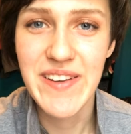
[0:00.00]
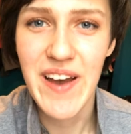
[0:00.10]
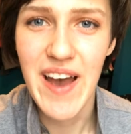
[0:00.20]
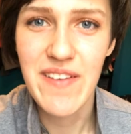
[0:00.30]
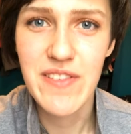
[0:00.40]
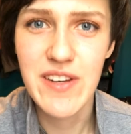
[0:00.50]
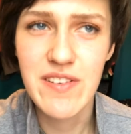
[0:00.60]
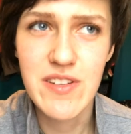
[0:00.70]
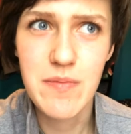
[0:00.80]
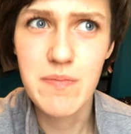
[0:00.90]
not having
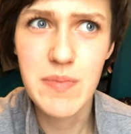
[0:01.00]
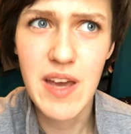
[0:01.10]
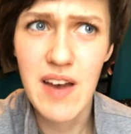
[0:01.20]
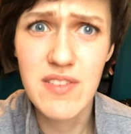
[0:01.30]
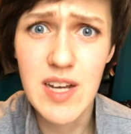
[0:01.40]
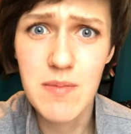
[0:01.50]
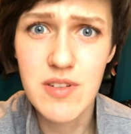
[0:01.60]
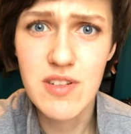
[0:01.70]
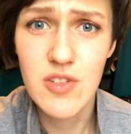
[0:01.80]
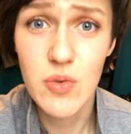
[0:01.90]
to be, have time
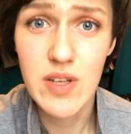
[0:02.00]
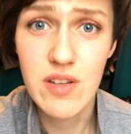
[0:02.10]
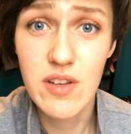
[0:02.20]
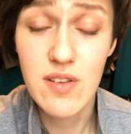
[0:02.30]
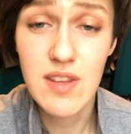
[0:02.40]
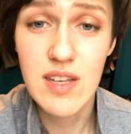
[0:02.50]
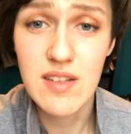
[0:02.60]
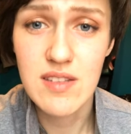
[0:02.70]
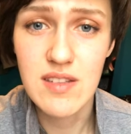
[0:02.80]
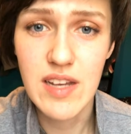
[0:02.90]
to enjoy the good
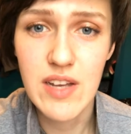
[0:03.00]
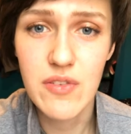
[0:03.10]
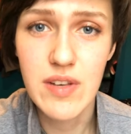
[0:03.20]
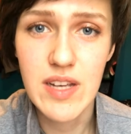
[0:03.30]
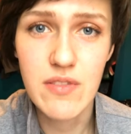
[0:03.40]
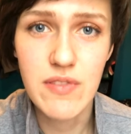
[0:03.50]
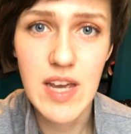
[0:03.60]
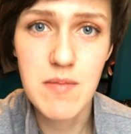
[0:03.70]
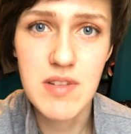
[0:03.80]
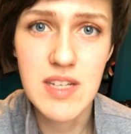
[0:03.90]
things in life, like
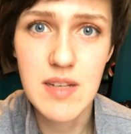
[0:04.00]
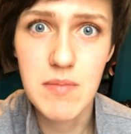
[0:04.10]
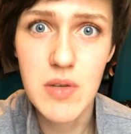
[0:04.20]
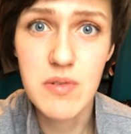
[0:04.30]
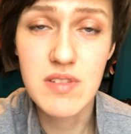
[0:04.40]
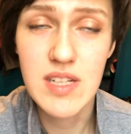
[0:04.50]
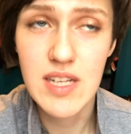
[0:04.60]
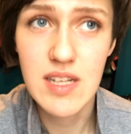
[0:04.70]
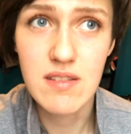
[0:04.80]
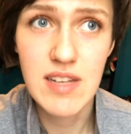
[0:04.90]
family,
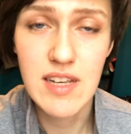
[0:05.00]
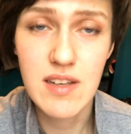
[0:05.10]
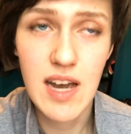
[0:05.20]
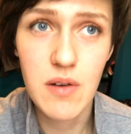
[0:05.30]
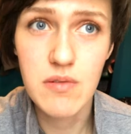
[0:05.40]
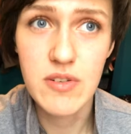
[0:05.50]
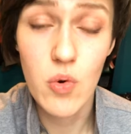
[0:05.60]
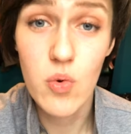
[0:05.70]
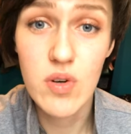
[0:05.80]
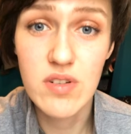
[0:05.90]
music, like
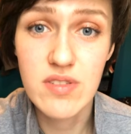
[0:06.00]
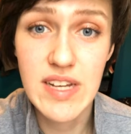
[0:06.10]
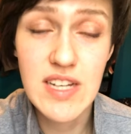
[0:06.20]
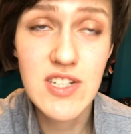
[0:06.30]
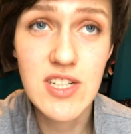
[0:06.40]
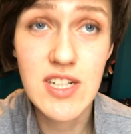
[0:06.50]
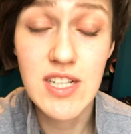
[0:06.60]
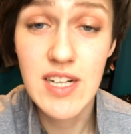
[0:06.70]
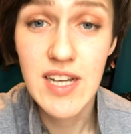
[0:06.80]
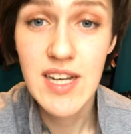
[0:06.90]
outdoors,
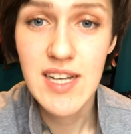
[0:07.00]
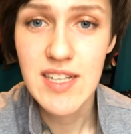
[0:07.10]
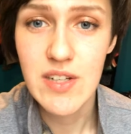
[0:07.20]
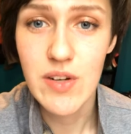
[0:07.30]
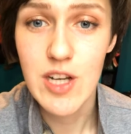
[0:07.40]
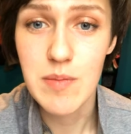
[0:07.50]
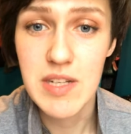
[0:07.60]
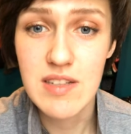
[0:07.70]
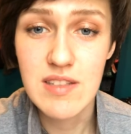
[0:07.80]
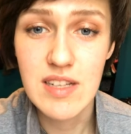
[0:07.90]
nature, you know what I
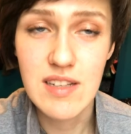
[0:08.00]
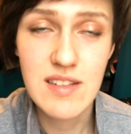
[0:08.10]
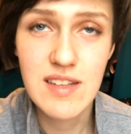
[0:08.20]
mean? It's like,